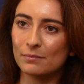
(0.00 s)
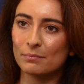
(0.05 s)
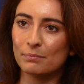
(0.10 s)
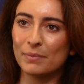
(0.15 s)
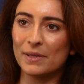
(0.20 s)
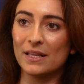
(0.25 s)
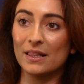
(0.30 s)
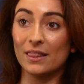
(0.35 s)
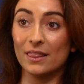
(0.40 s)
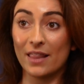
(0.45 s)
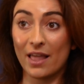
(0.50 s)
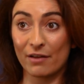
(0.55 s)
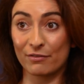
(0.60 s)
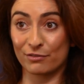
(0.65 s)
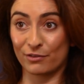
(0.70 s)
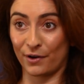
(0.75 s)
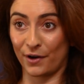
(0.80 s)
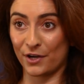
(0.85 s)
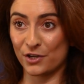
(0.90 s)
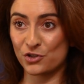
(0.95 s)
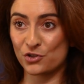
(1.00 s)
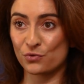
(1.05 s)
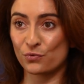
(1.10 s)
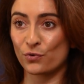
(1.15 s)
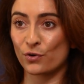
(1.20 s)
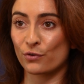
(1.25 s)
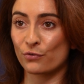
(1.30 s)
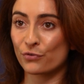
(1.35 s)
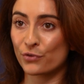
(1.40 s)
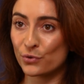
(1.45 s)
be leveraged
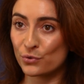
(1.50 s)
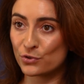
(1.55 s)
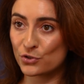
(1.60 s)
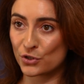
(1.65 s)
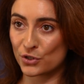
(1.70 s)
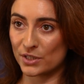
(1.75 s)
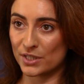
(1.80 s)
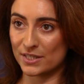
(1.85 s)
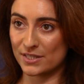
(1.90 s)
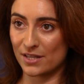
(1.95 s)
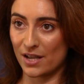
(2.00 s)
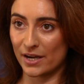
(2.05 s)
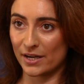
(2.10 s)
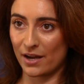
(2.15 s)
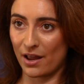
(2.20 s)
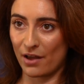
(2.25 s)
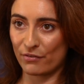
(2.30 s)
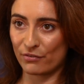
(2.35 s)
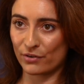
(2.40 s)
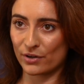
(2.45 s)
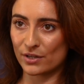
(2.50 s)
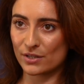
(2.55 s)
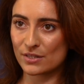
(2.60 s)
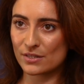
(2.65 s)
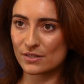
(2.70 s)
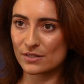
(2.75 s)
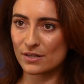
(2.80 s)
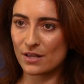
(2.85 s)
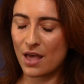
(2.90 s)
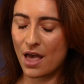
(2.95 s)
for future design
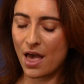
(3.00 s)
efforts.